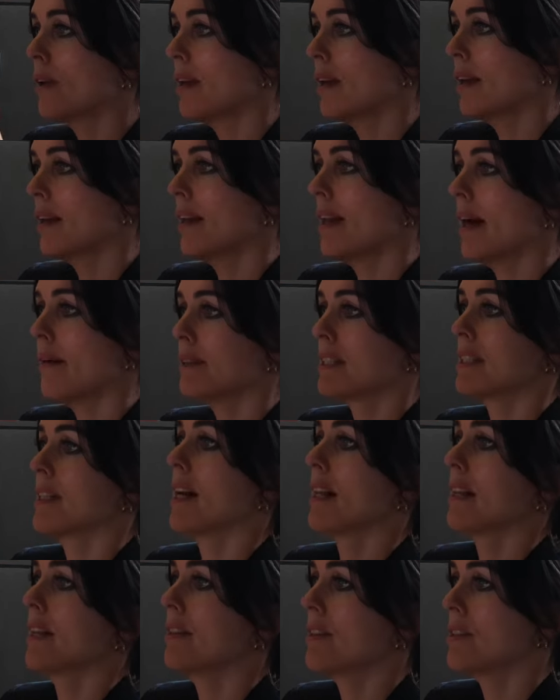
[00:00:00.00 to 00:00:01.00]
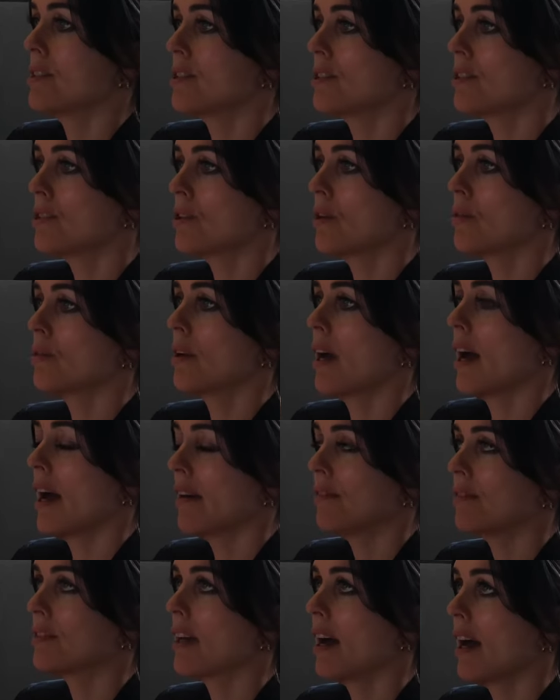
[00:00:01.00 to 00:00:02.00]
Well, let me tell you this. You don't
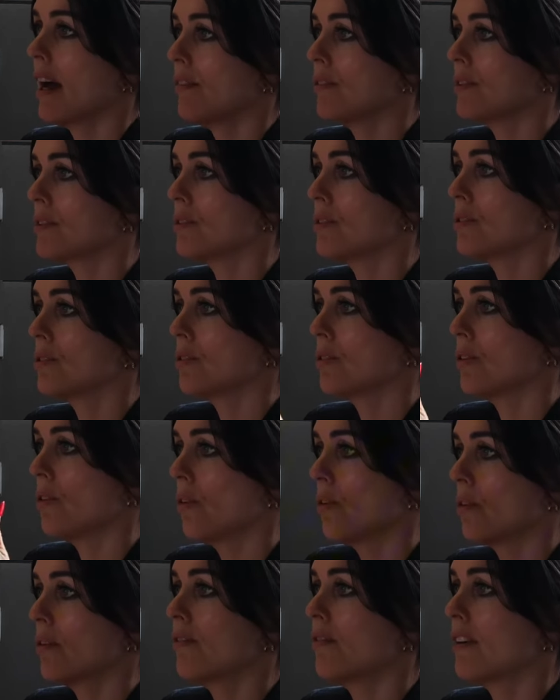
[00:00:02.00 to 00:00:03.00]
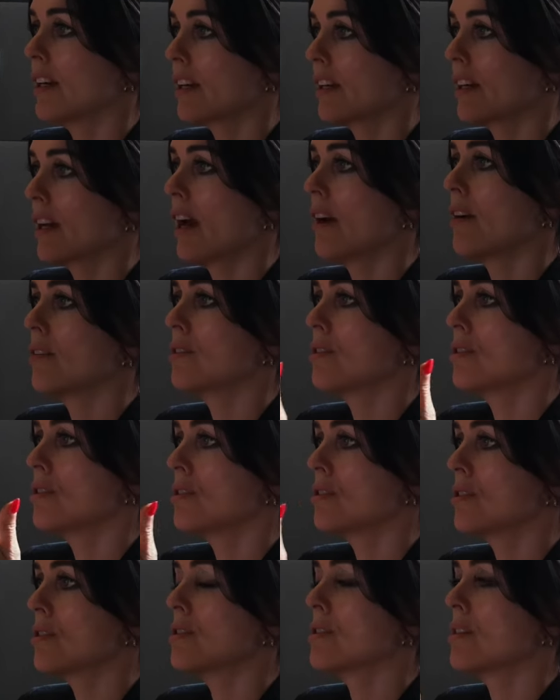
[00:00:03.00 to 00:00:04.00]
have to have it all figured out. You
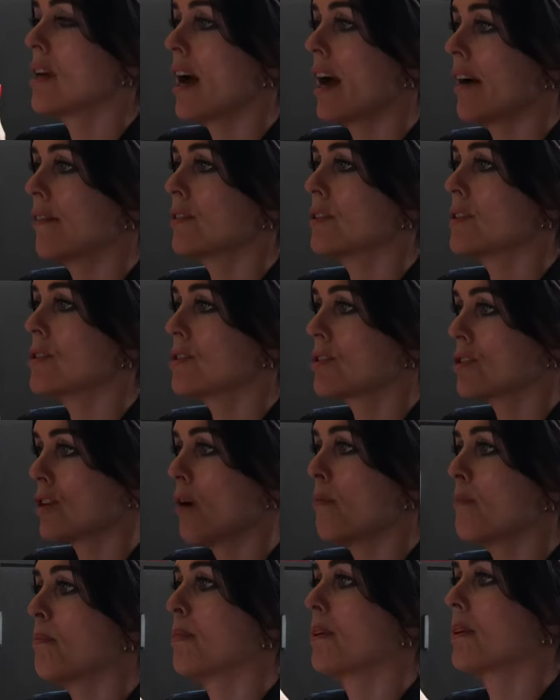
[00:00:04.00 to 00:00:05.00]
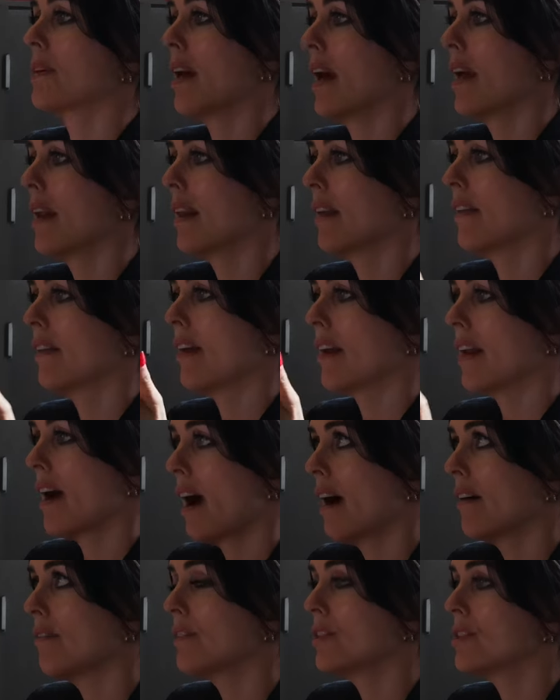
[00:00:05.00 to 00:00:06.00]
just have to stop pretending that
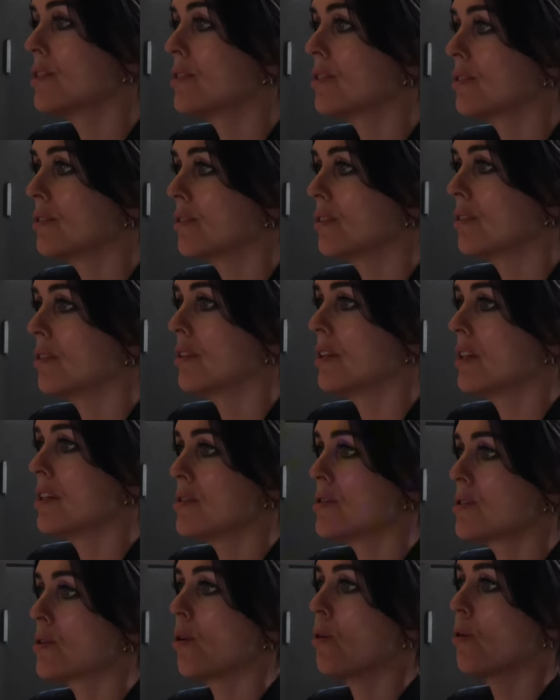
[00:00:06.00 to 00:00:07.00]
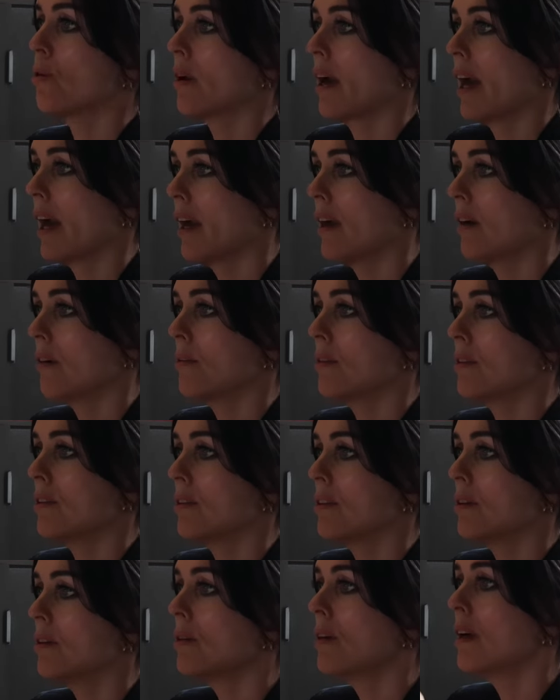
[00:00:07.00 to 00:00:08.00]
average is okay
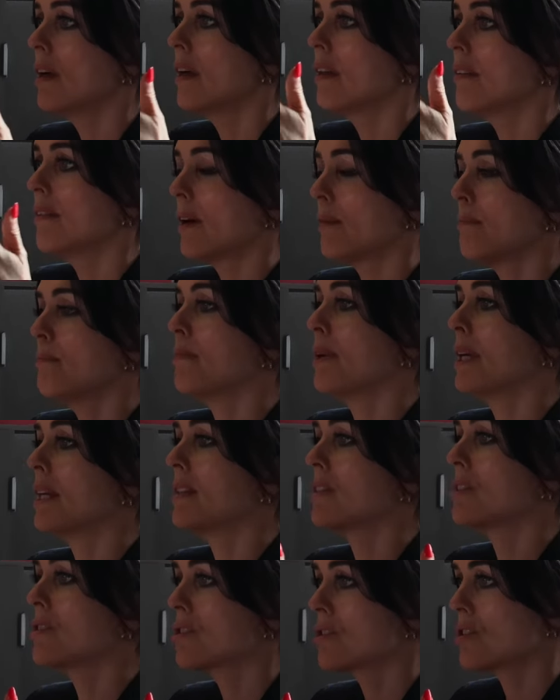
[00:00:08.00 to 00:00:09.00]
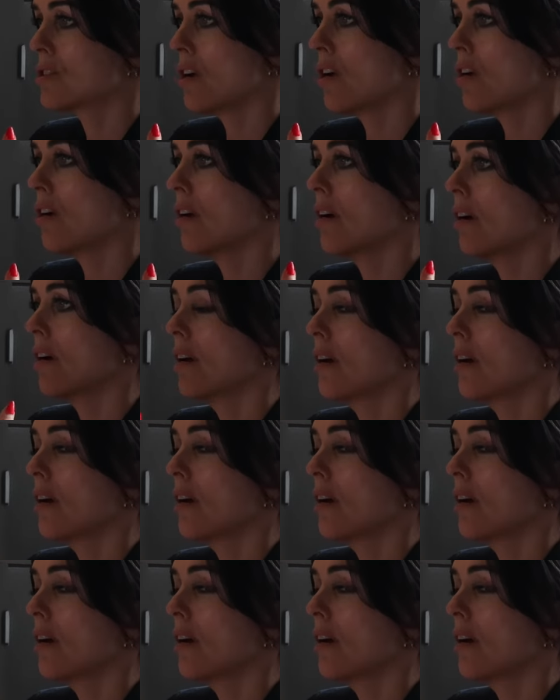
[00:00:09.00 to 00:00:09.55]
with you, that being stuck,